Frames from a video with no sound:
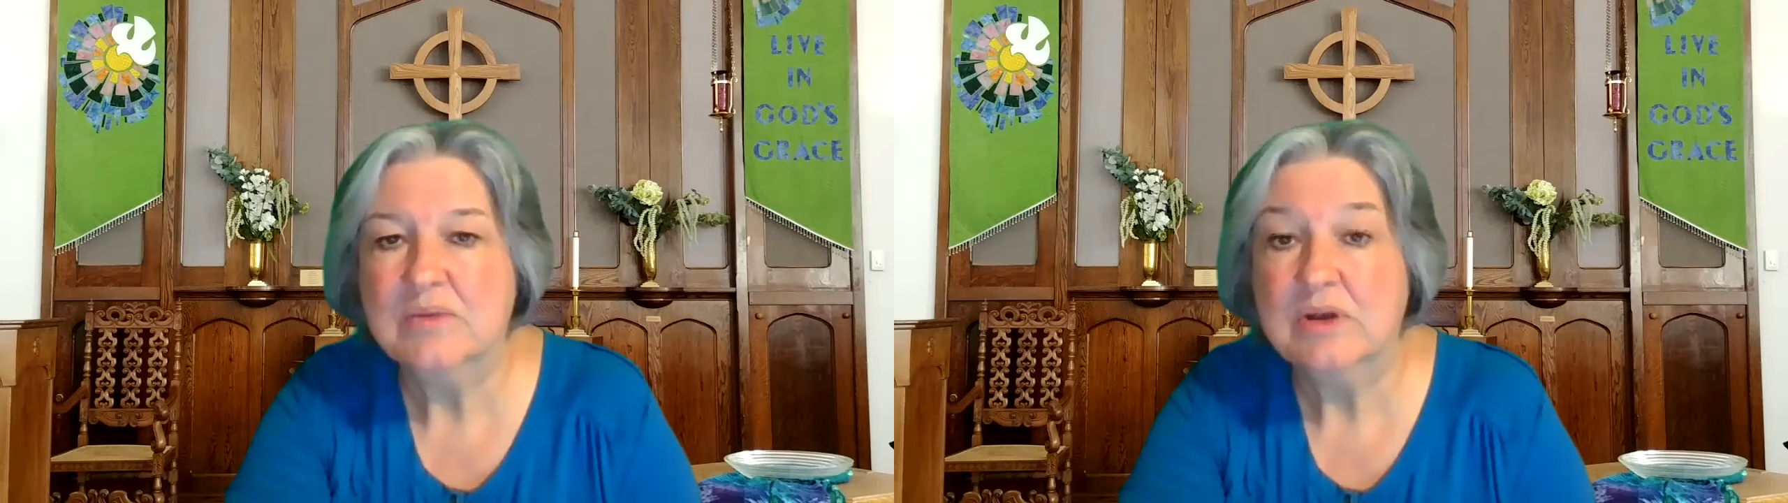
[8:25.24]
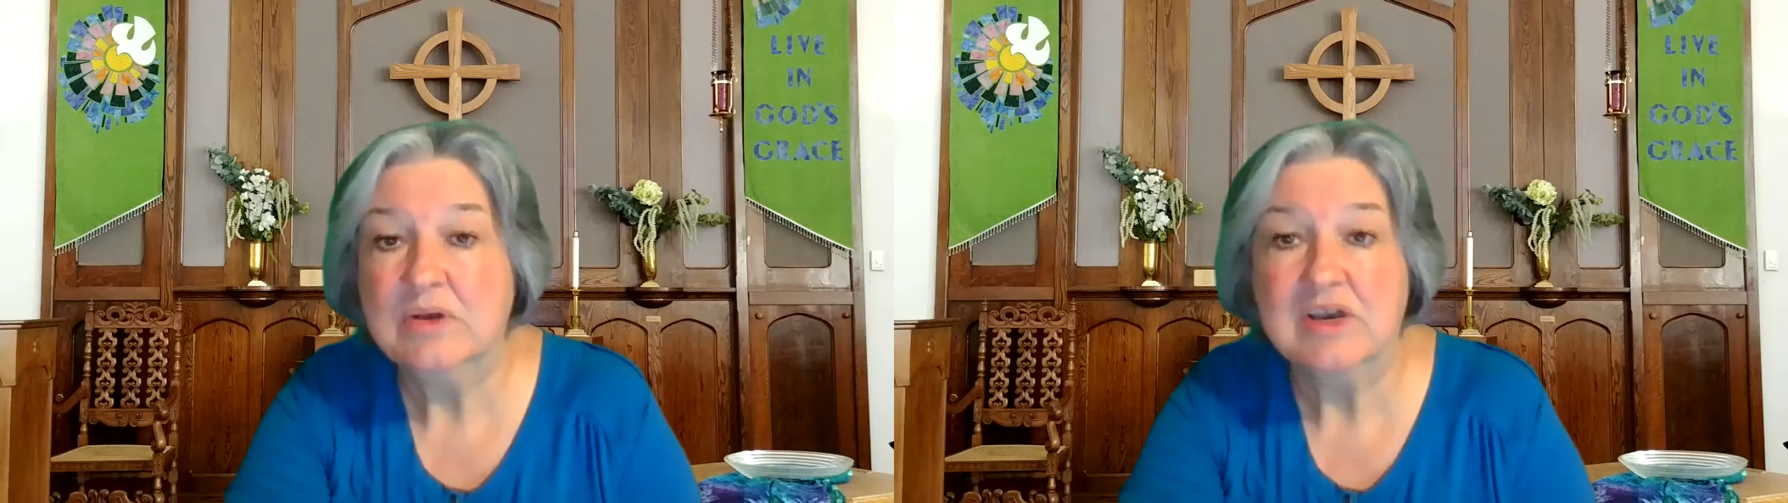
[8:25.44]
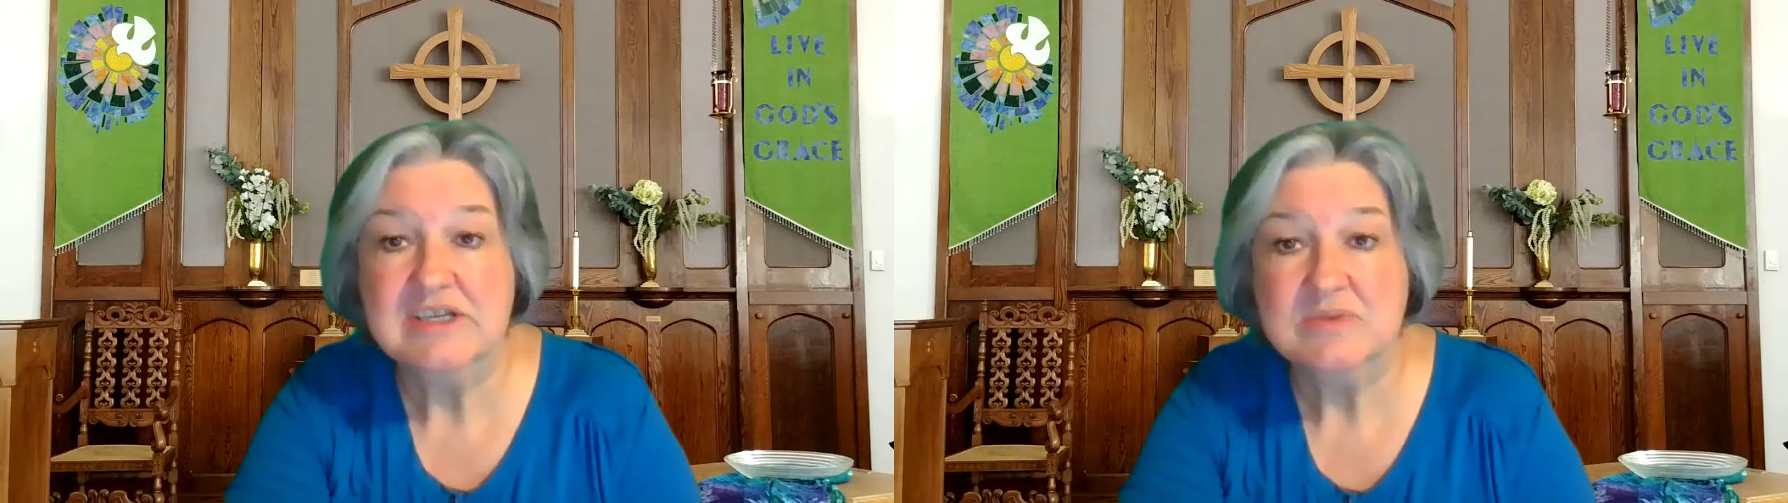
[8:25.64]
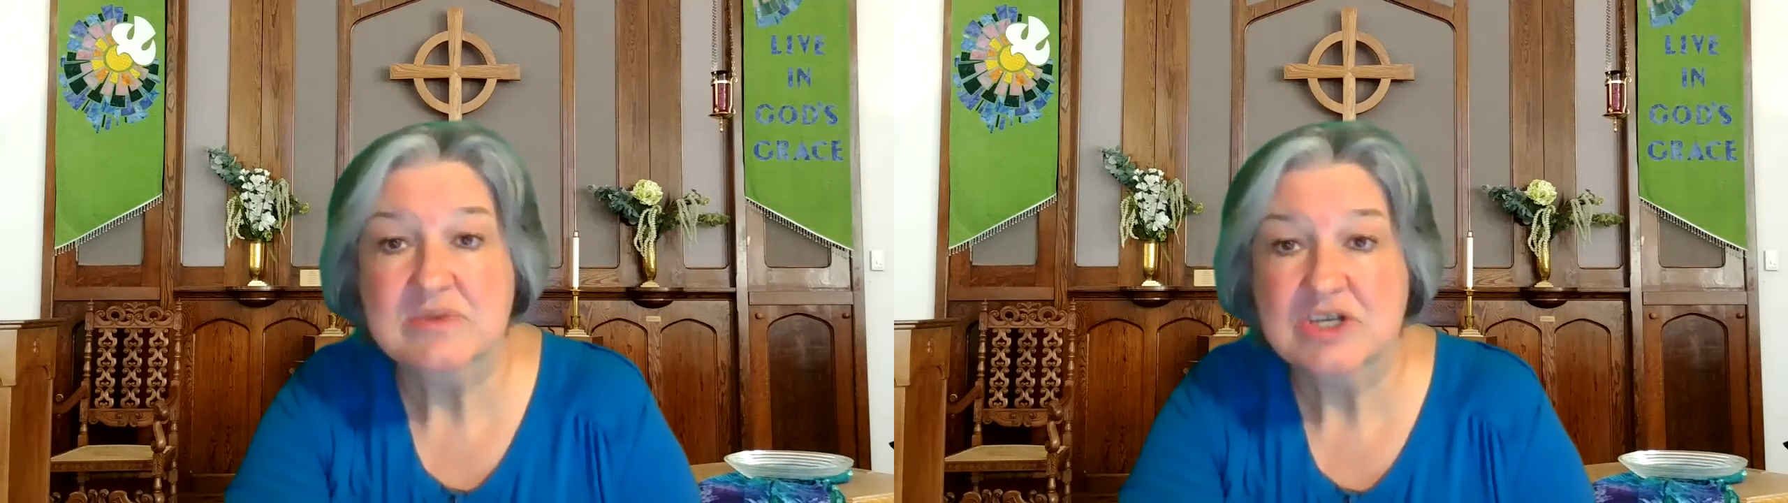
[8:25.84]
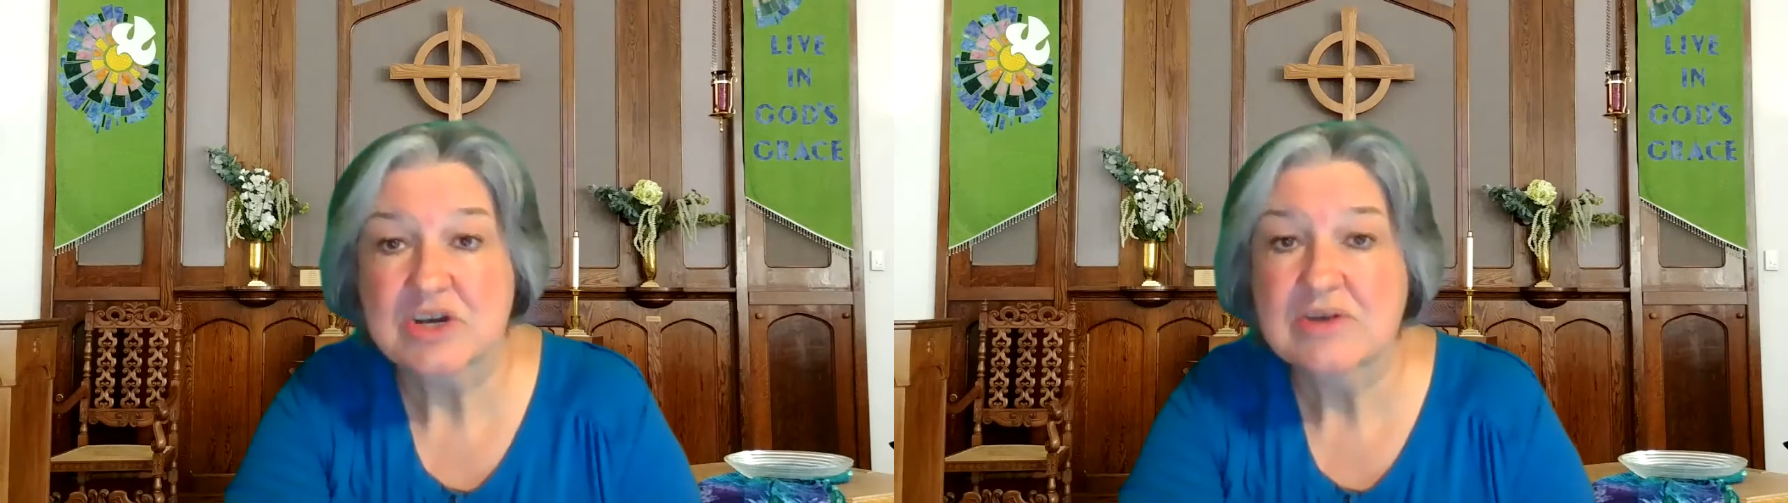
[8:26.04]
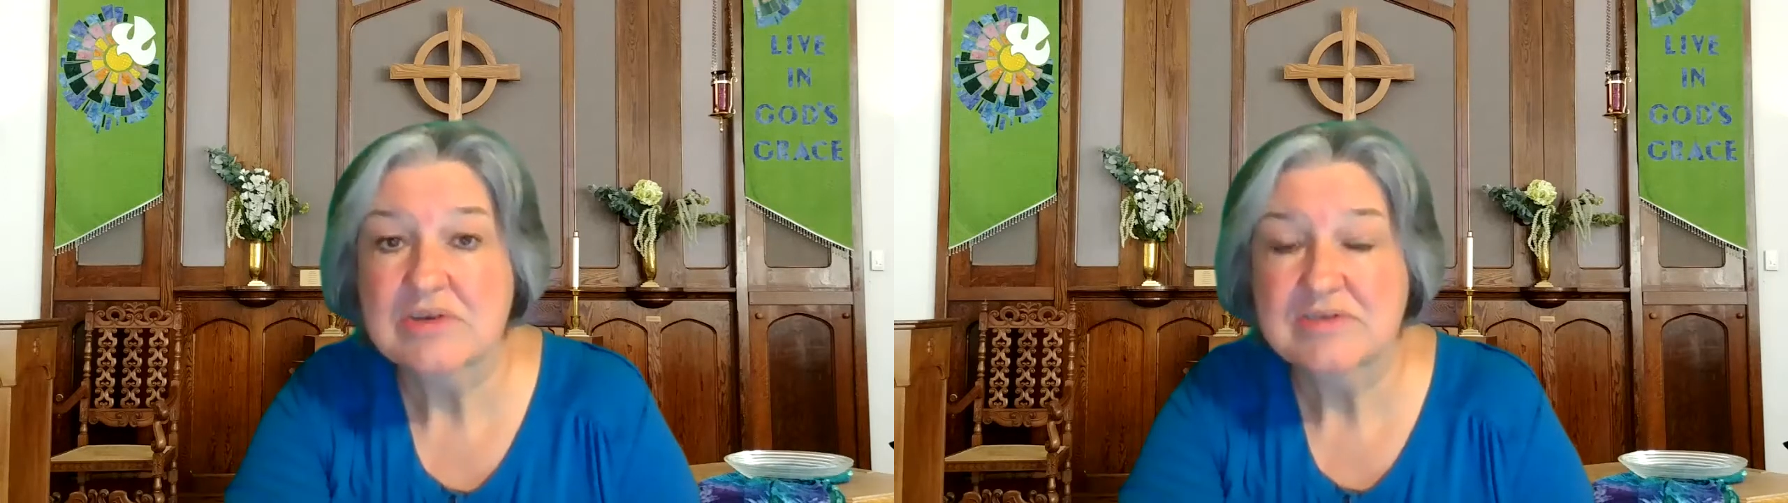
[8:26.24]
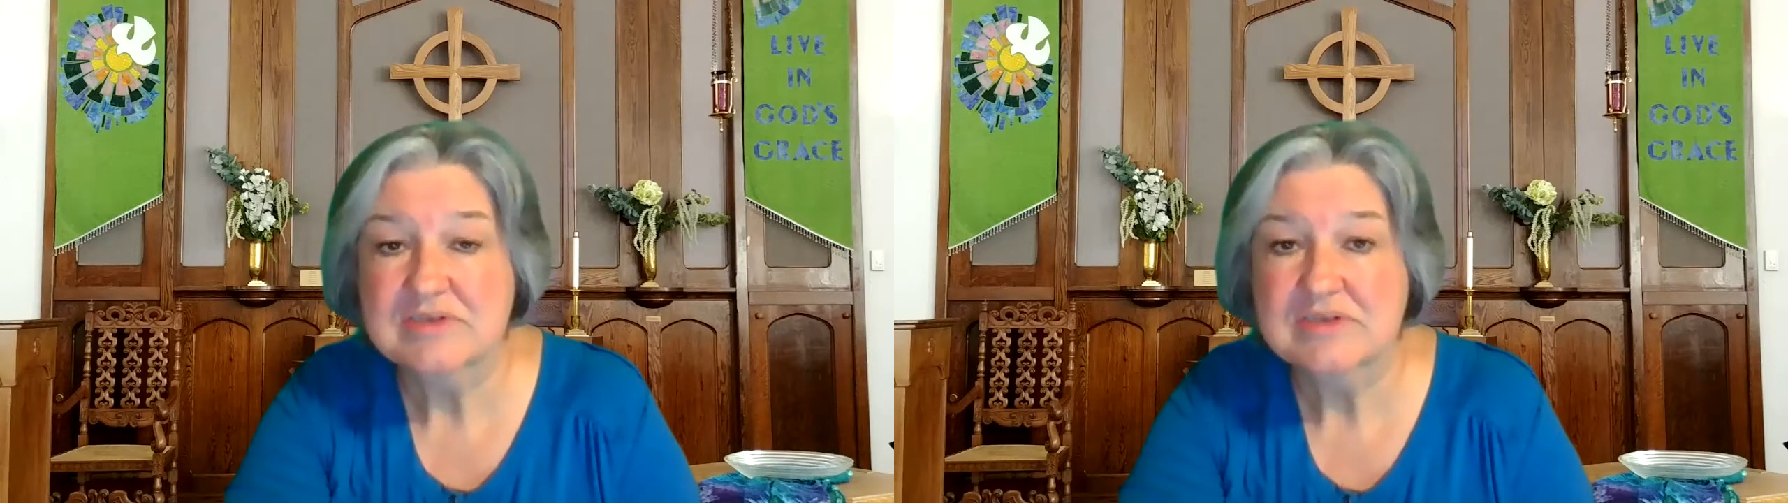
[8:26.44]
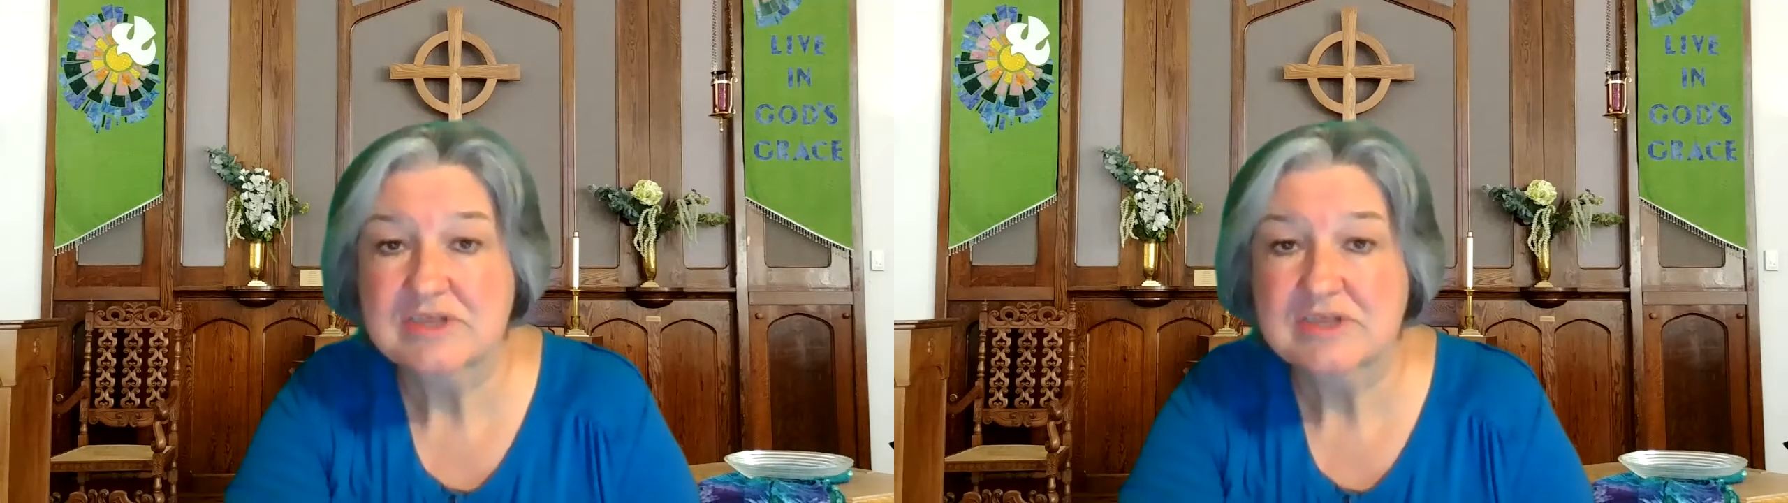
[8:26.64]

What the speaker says: When Christ returns